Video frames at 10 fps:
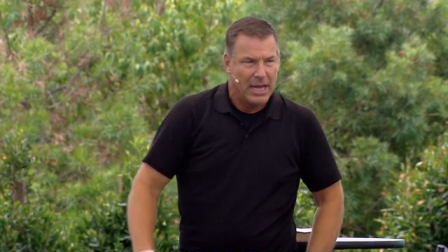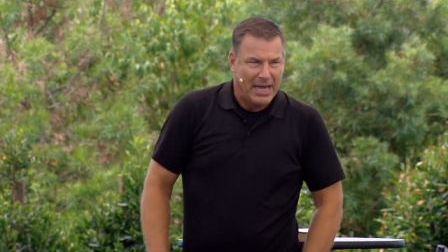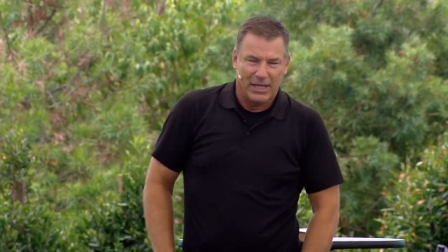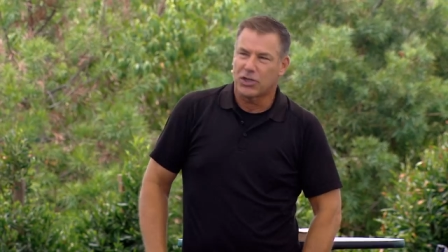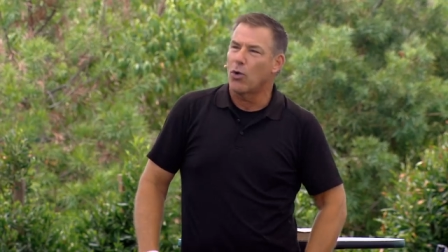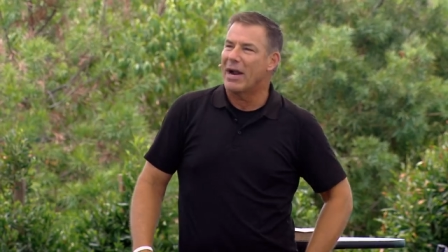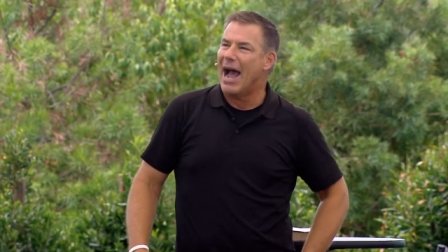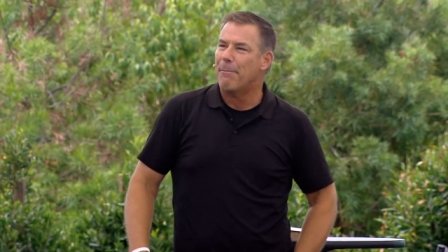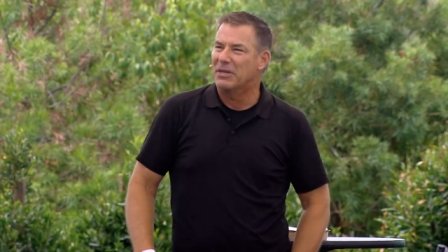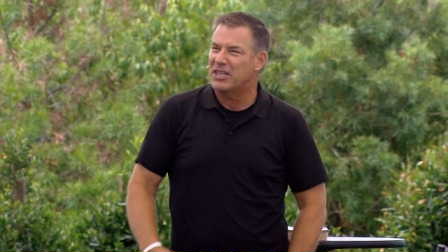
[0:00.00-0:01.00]
And so what
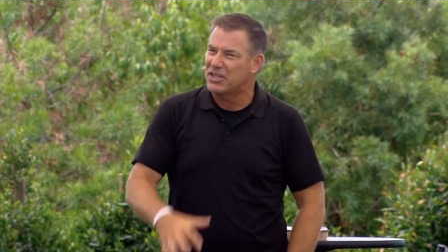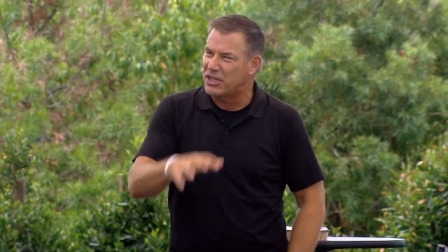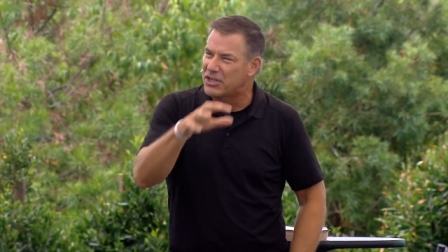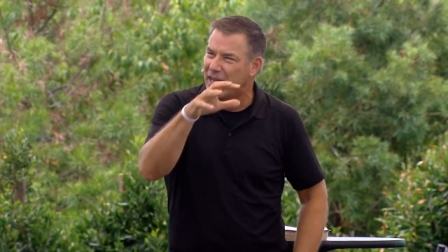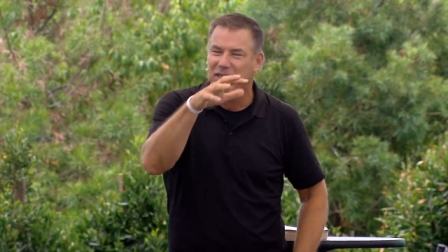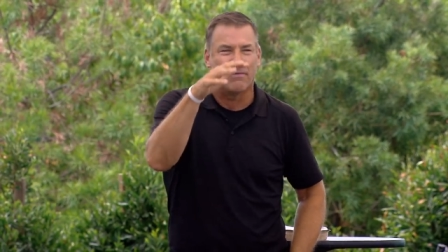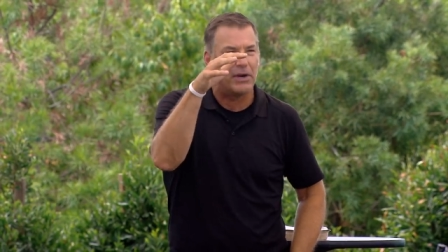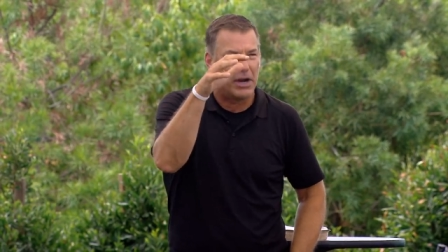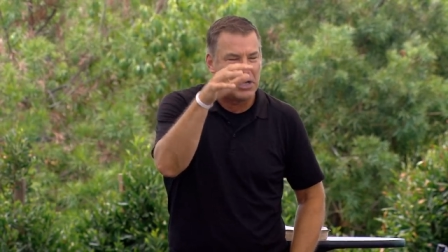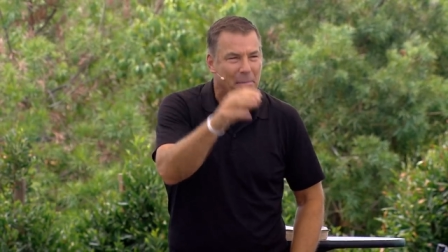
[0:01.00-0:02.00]
happens is it's a
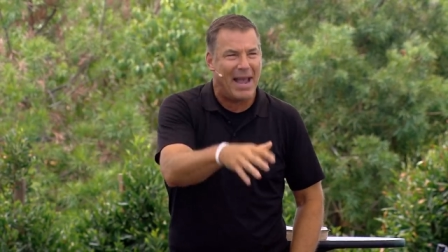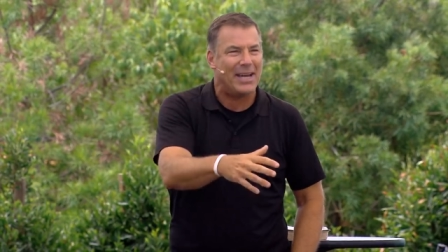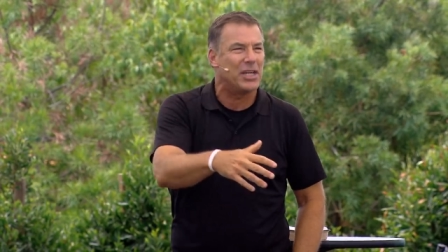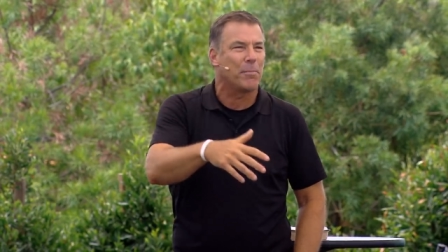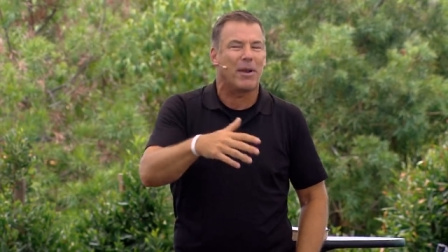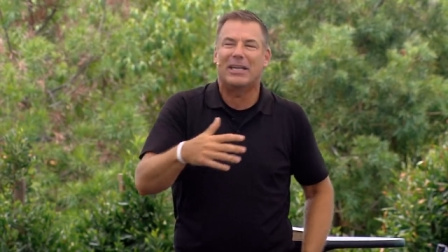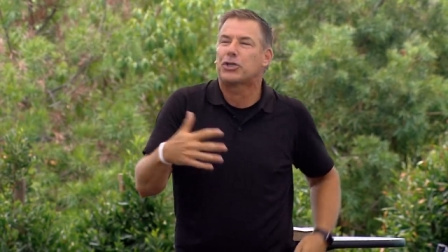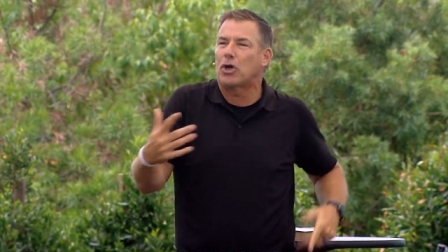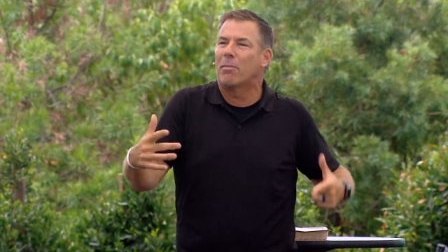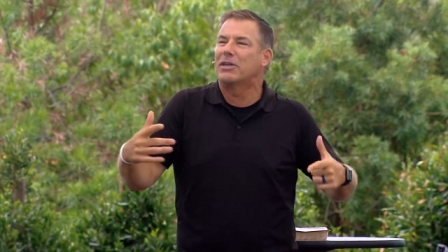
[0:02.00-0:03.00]
very demanding place,
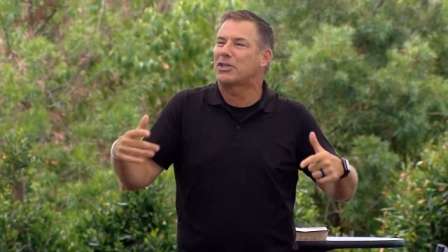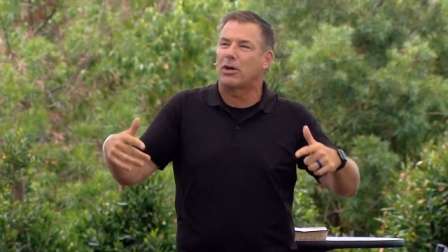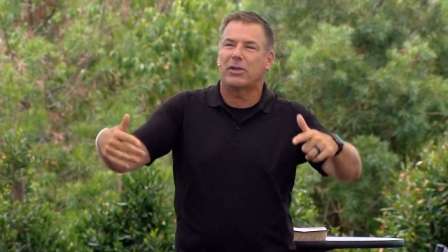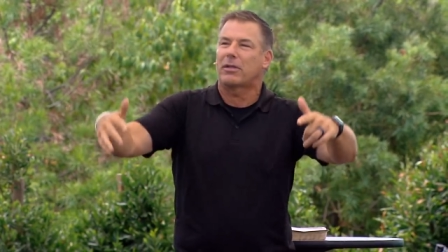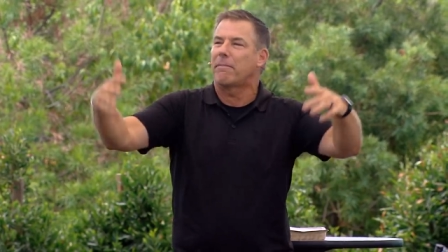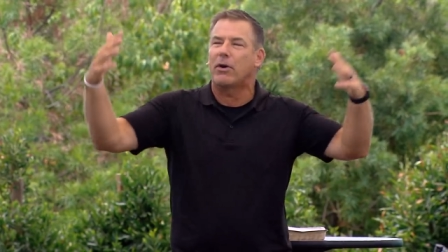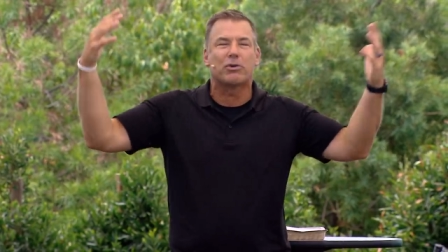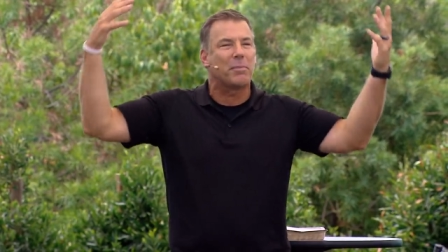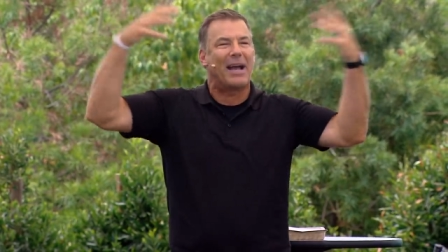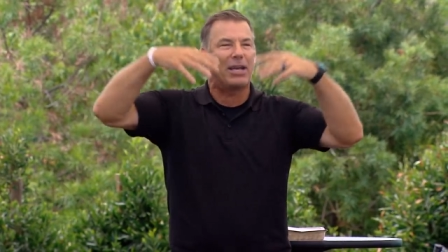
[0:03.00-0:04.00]
so much so that the
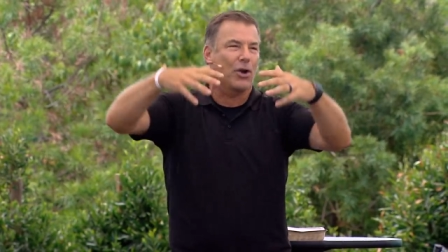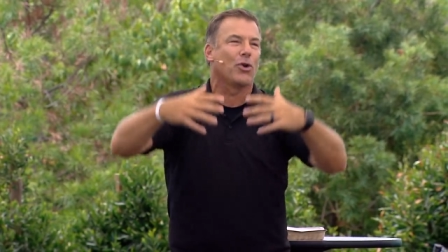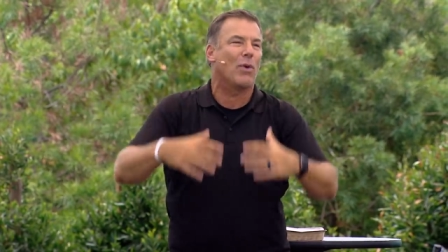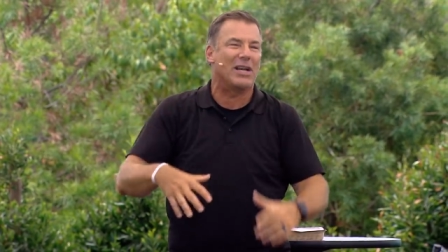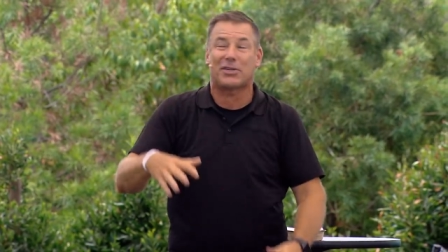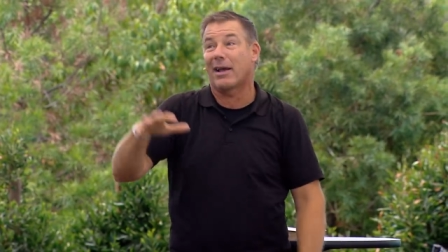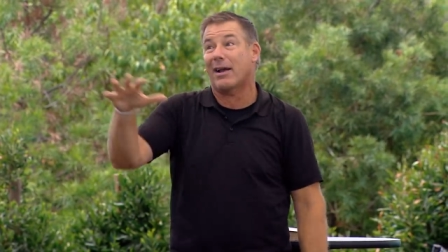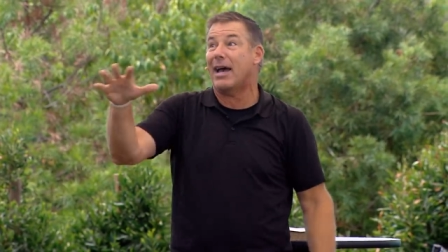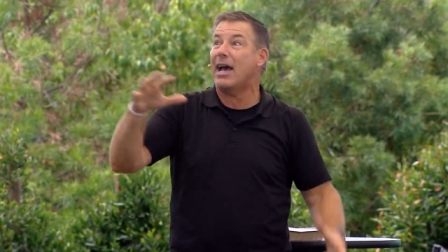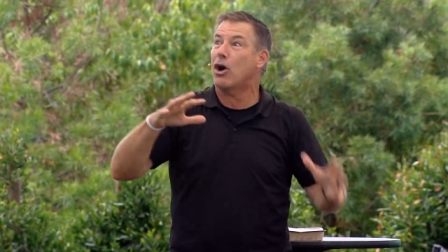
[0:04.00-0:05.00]
folks back here in the West are like,
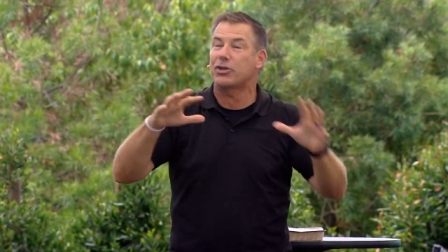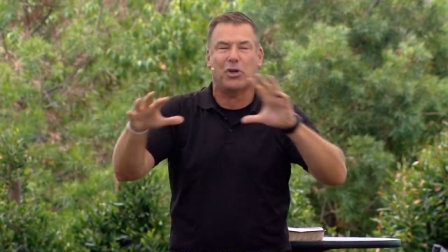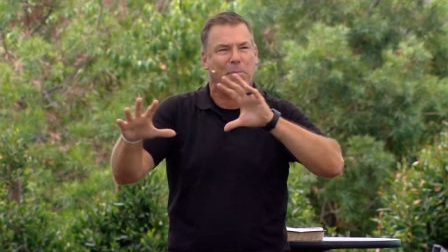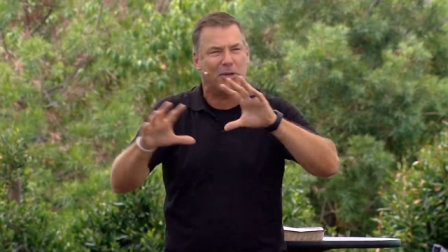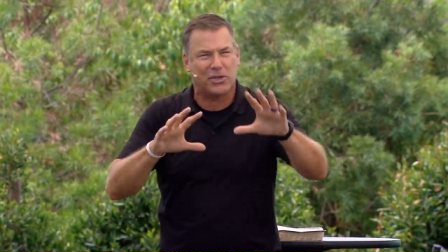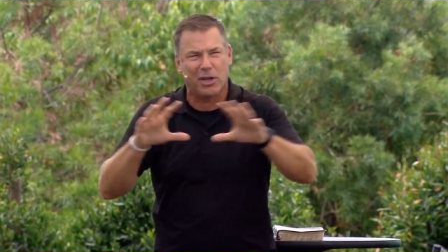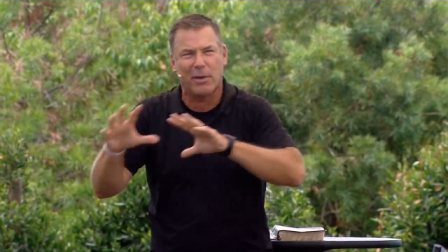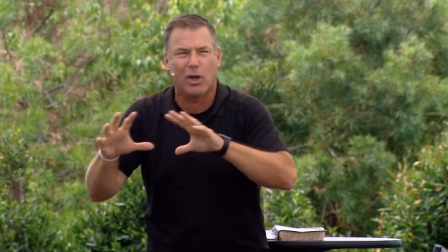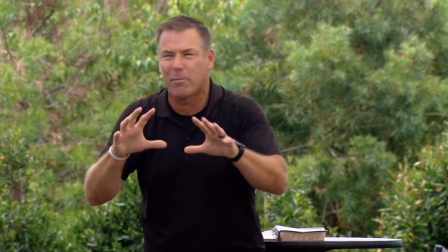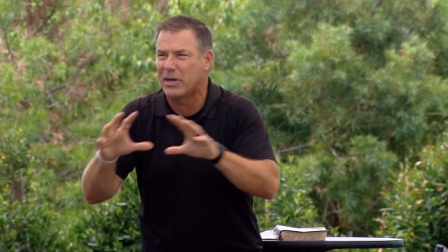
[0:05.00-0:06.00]
hey, aren't you pushing them a
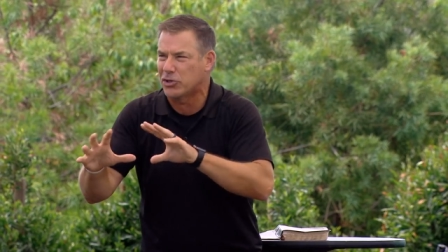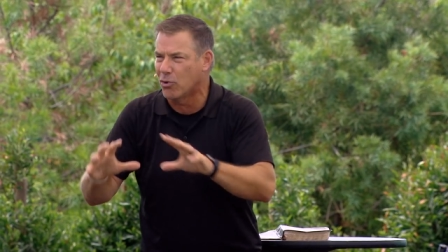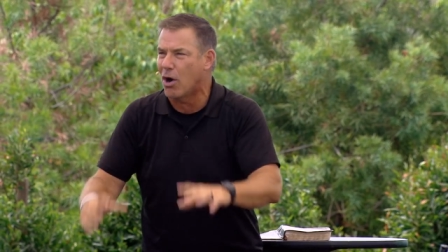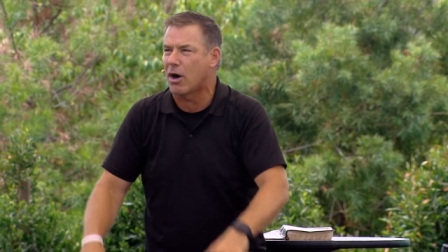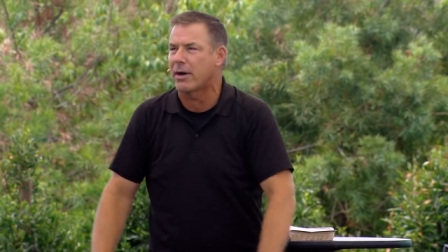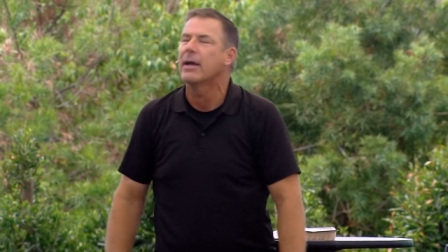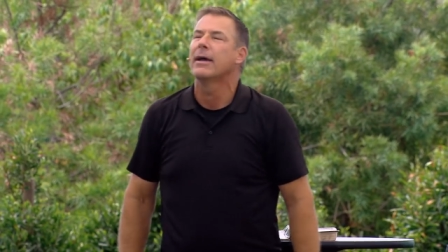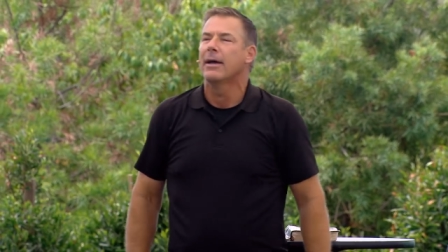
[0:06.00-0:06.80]
little bit too hard?